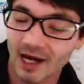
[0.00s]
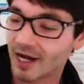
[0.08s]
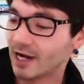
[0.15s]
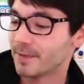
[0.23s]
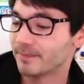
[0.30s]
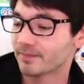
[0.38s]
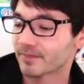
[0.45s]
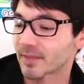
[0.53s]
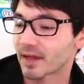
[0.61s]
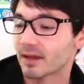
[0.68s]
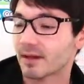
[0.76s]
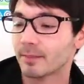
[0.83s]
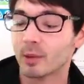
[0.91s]

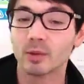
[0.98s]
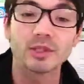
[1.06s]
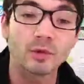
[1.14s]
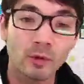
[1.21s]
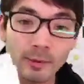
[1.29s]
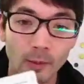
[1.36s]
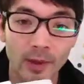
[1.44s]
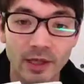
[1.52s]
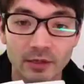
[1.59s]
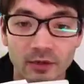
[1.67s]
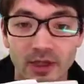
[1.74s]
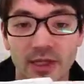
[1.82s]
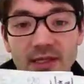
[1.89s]
But what's cool about
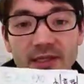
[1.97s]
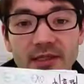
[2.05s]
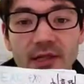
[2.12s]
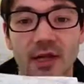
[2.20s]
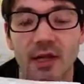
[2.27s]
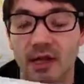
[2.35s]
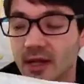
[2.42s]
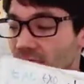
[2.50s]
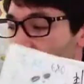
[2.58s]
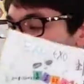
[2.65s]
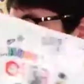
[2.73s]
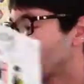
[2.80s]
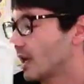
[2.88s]
Waygook is
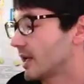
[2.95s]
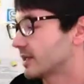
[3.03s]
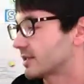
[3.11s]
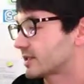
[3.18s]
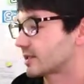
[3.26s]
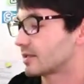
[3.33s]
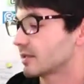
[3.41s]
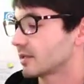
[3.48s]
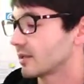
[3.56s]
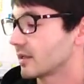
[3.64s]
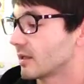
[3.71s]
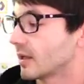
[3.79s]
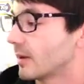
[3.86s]
it's
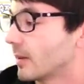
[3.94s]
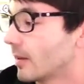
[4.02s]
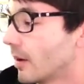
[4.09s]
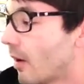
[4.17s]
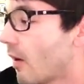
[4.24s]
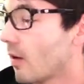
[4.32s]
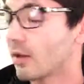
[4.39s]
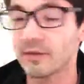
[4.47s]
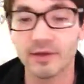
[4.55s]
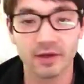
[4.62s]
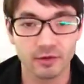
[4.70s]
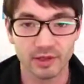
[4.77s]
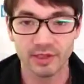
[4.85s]
all of
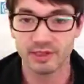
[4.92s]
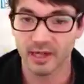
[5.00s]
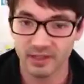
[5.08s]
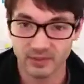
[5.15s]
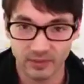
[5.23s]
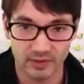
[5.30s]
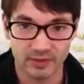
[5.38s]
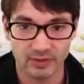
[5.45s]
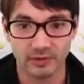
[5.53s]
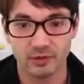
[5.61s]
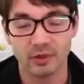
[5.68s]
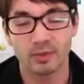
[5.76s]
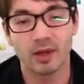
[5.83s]
the Korean textbooks. So
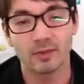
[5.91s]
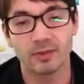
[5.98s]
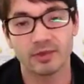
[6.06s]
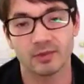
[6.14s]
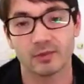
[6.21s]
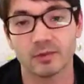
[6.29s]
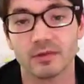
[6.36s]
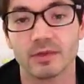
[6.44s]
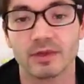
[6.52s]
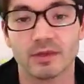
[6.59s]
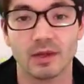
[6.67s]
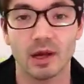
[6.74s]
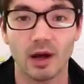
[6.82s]
the Korean public
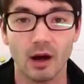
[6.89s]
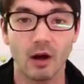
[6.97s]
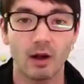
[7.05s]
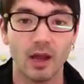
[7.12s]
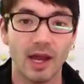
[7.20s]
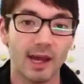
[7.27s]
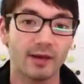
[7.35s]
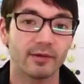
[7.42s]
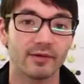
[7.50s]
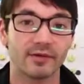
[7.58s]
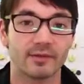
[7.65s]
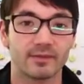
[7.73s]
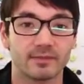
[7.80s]
schools all
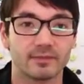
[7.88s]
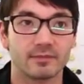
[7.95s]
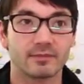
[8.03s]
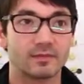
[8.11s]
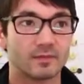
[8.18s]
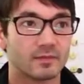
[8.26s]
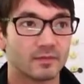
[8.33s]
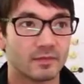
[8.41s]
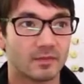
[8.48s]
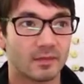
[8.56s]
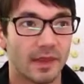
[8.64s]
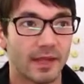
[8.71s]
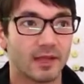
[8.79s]
have
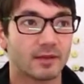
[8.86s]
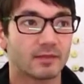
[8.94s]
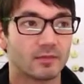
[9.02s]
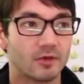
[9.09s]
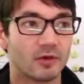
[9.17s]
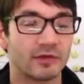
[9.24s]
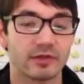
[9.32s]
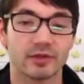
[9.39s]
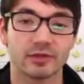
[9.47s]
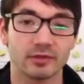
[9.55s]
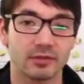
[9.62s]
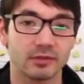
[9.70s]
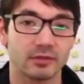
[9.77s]
like
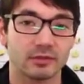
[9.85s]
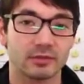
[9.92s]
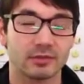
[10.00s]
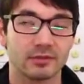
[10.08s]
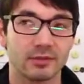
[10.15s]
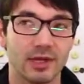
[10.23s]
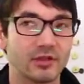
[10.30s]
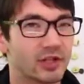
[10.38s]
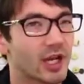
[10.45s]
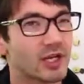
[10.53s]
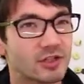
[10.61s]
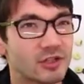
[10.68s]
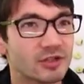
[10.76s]
universal
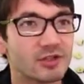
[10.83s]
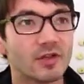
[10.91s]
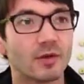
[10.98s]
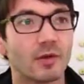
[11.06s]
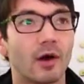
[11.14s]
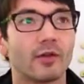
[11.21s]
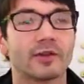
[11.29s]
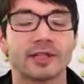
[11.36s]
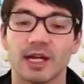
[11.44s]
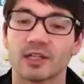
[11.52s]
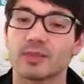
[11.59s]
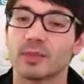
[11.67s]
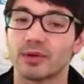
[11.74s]
education, so all the
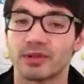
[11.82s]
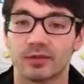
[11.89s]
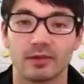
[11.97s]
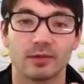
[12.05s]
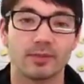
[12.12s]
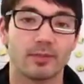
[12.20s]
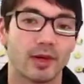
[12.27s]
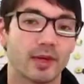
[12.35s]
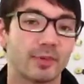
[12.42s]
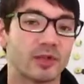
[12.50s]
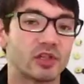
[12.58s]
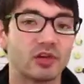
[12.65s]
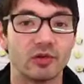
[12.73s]
textbooks are pretty
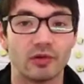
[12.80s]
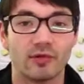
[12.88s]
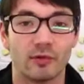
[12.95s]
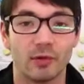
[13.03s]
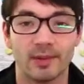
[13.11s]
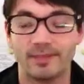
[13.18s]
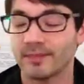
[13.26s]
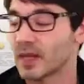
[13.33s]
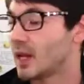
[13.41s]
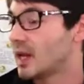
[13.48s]
much uniform.